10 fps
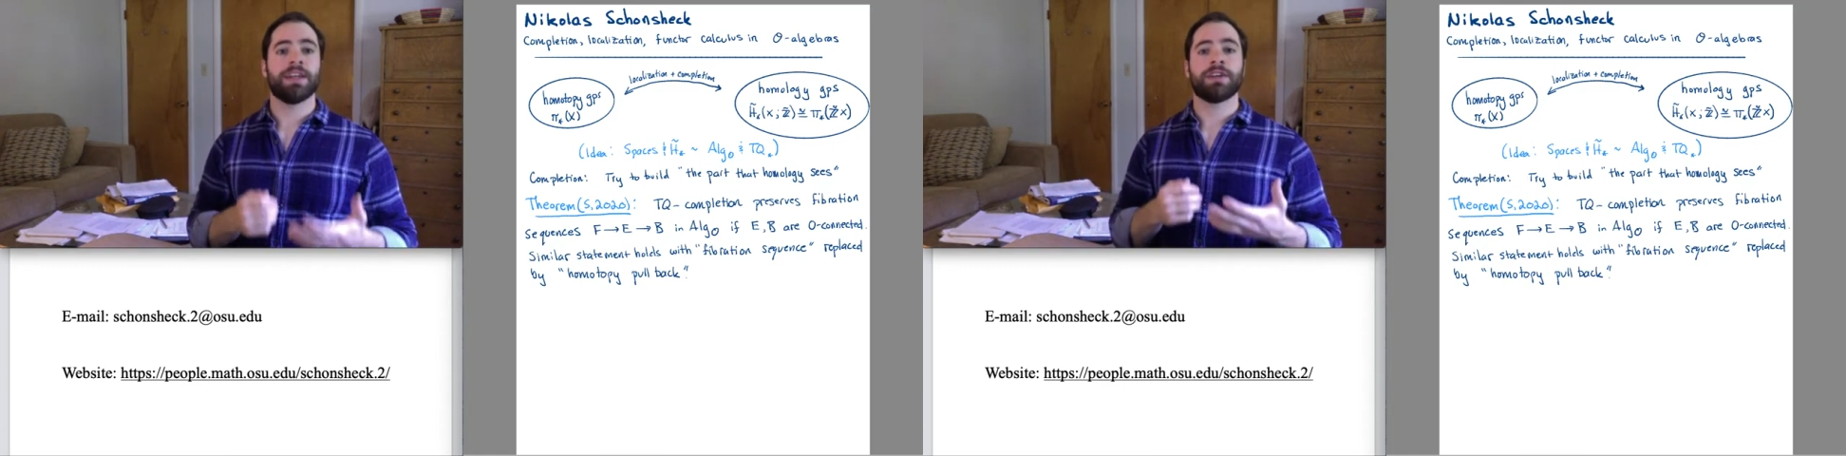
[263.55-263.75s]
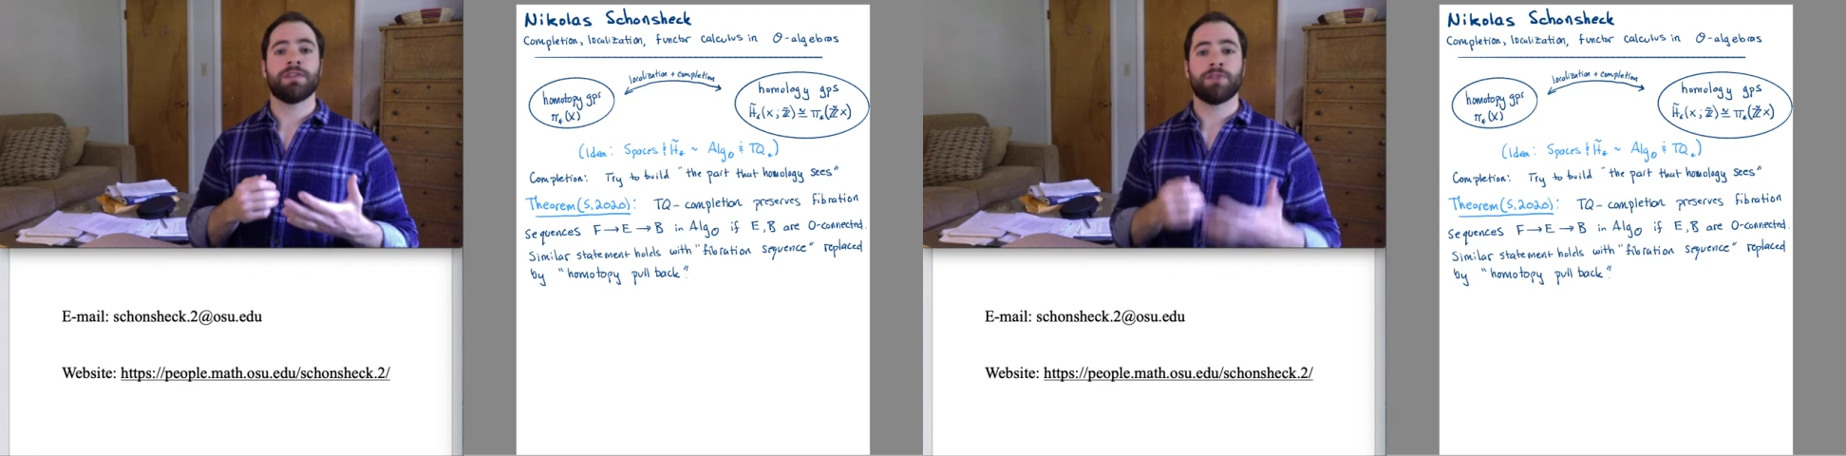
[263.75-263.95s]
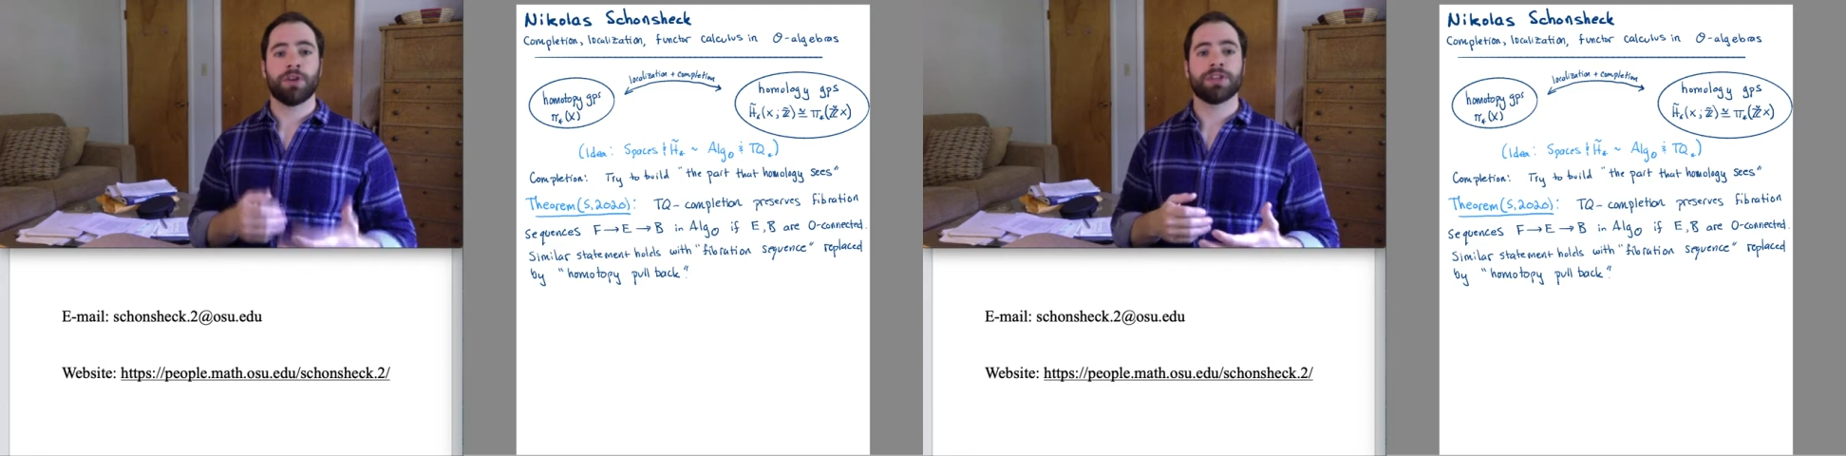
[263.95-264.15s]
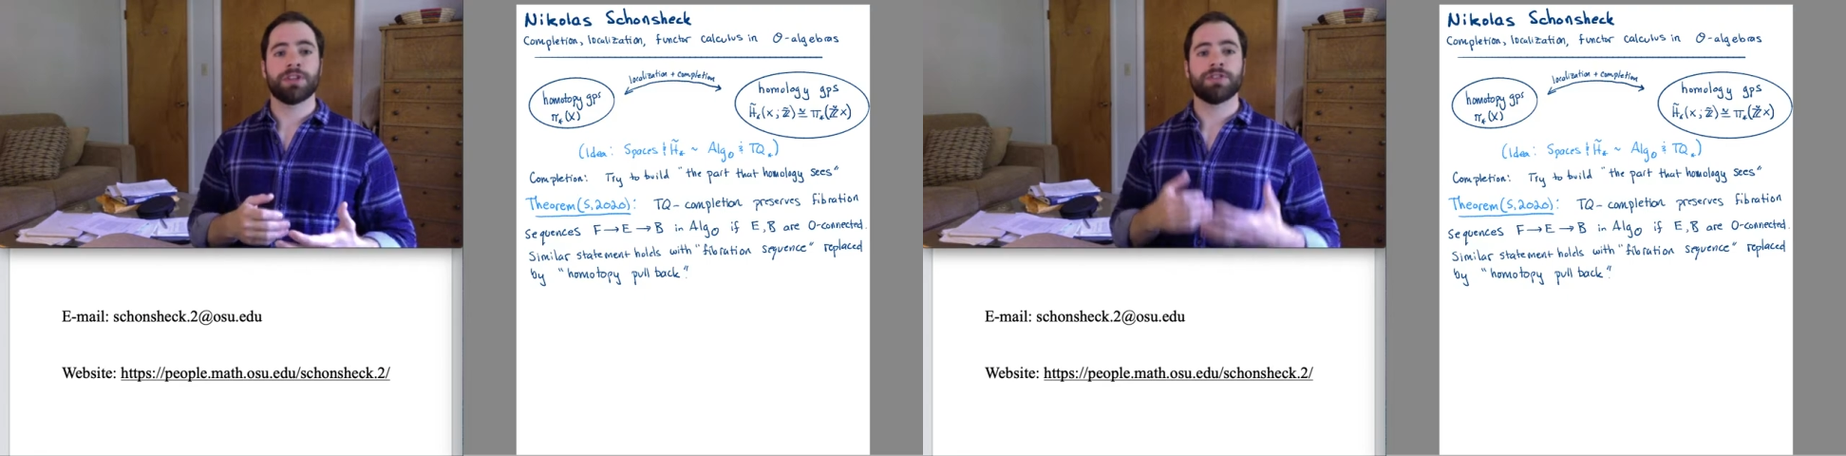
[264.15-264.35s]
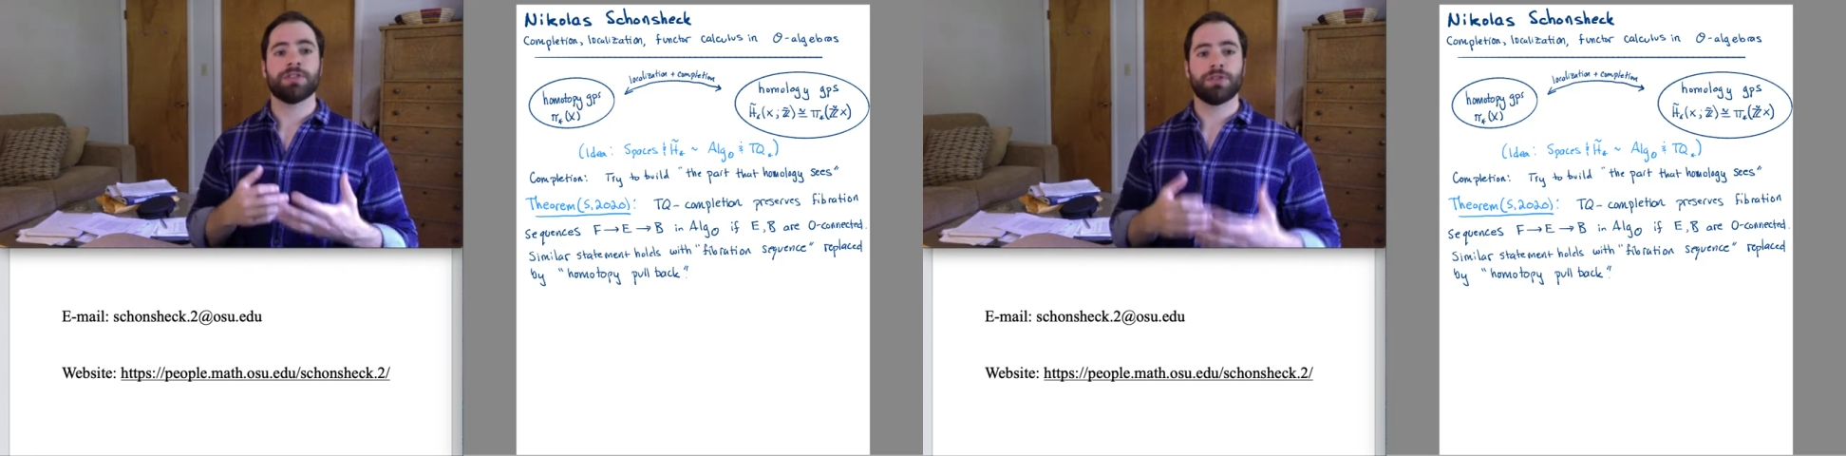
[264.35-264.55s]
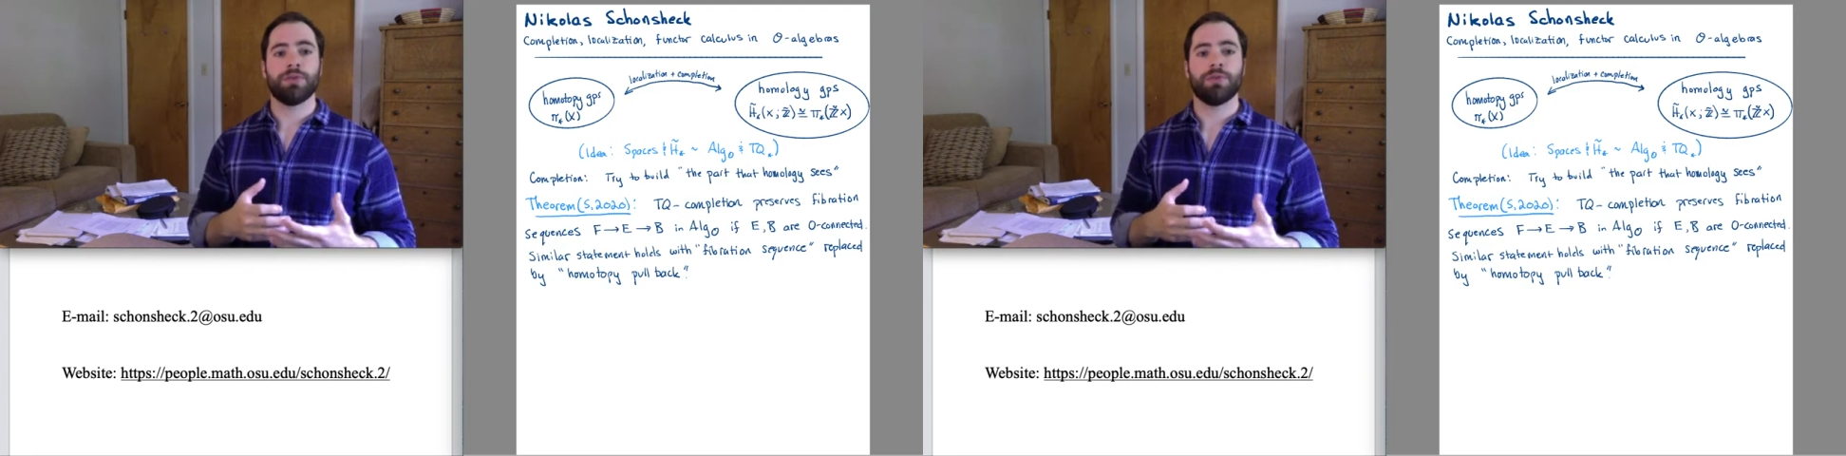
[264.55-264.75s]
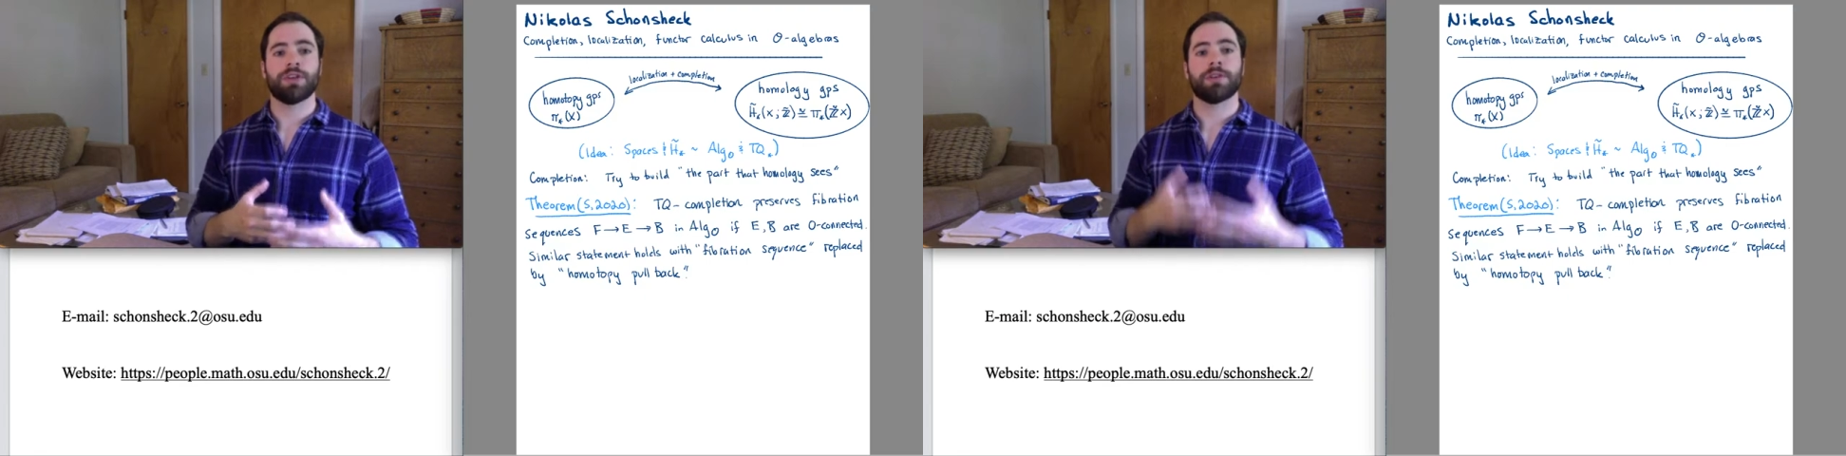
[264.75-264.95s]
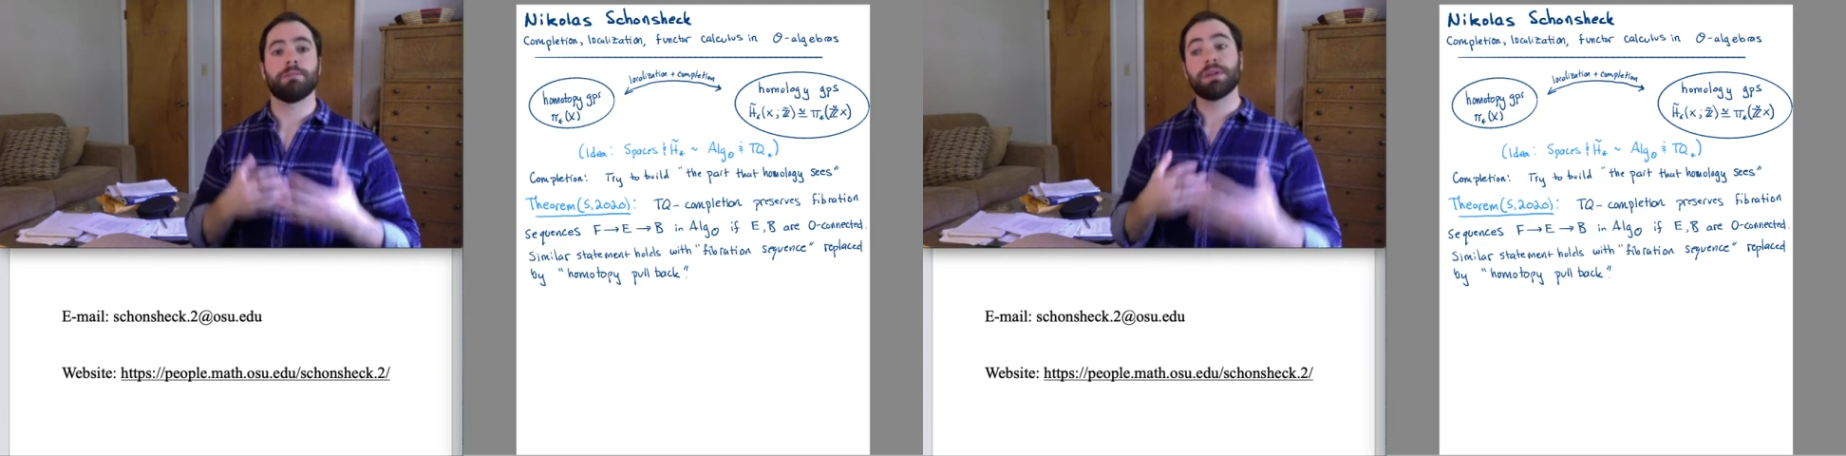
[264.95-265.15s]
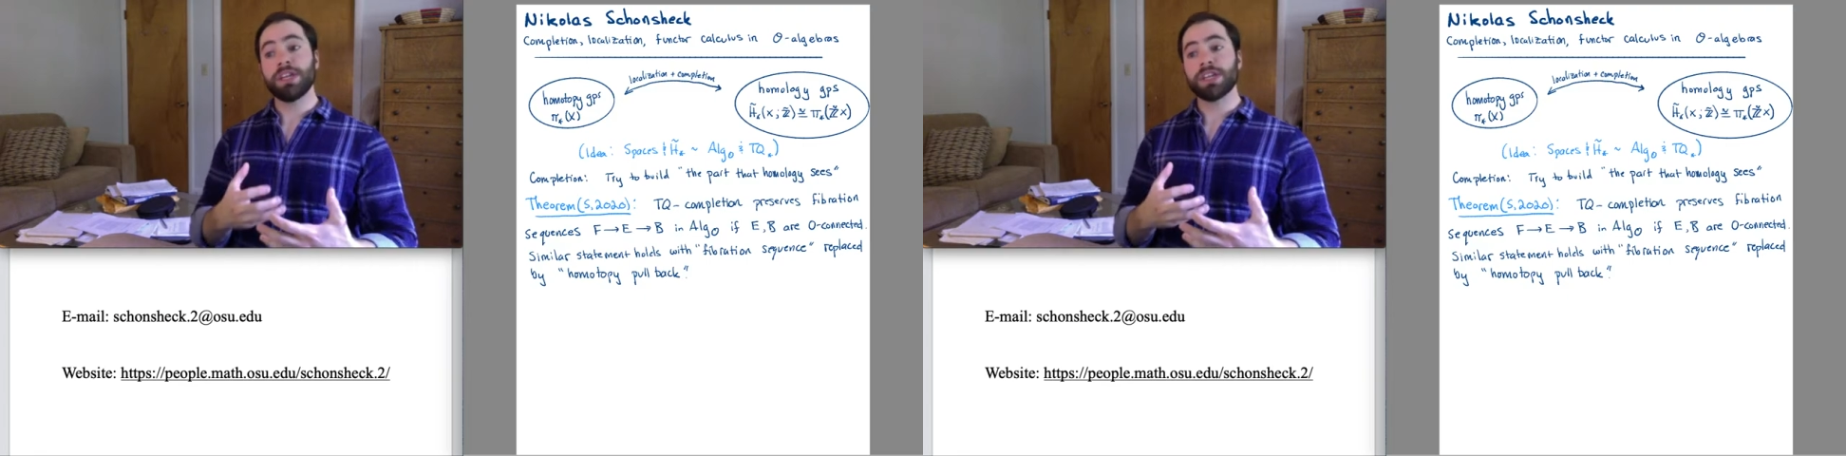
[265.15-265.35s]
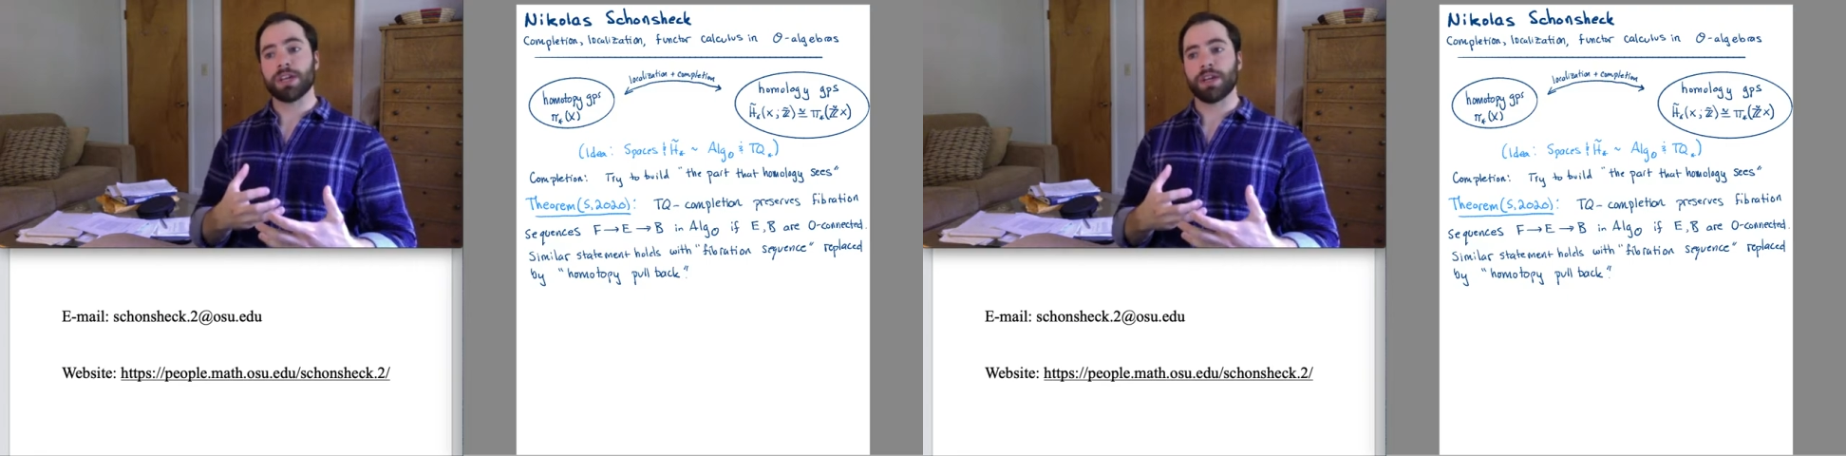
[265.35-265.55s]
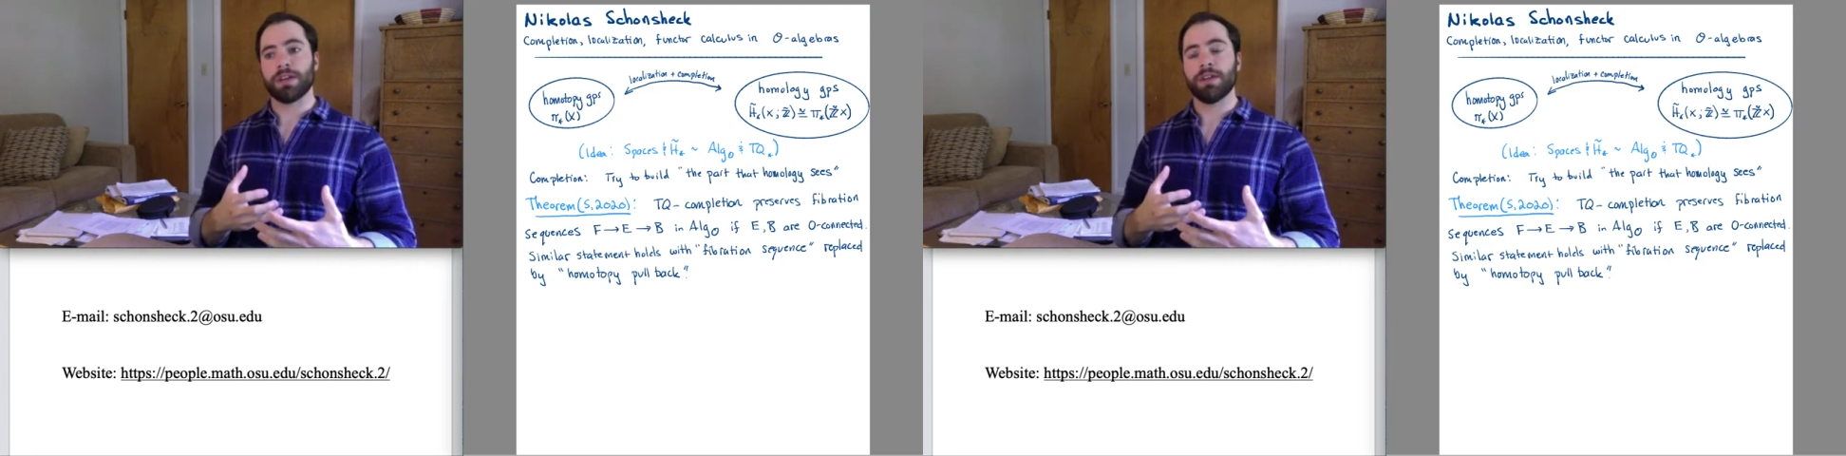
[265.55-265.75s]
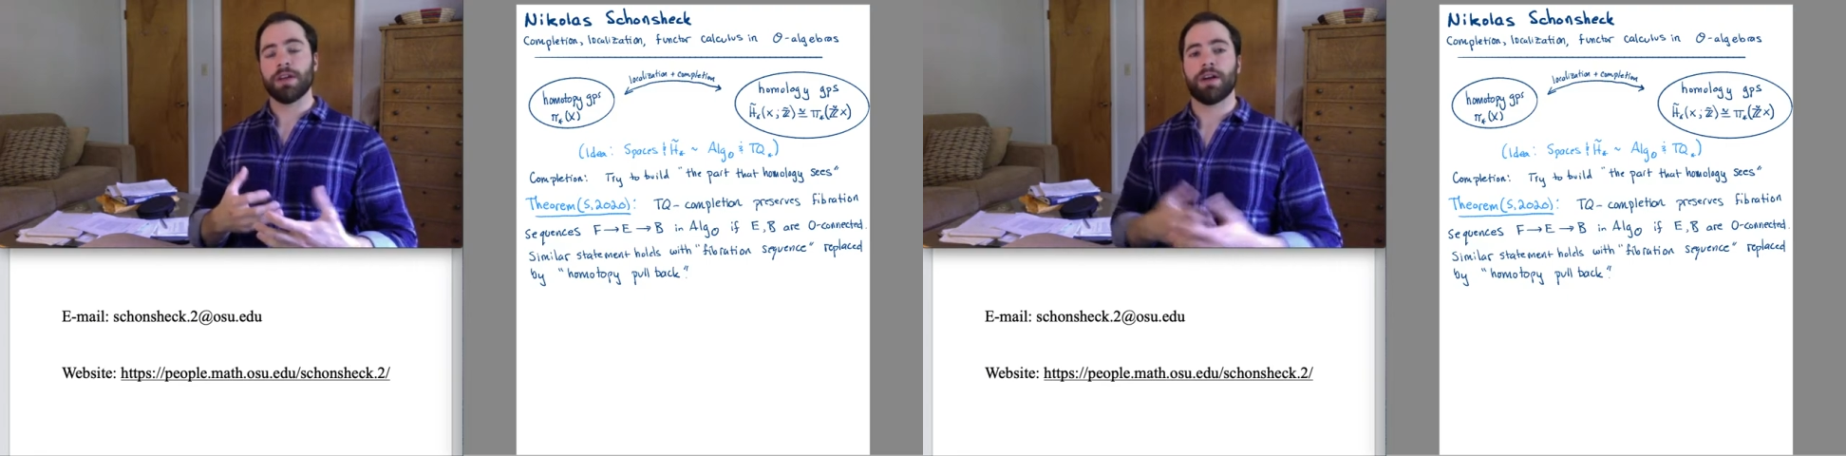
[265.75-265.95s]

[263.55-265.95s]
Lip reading: converges to the completion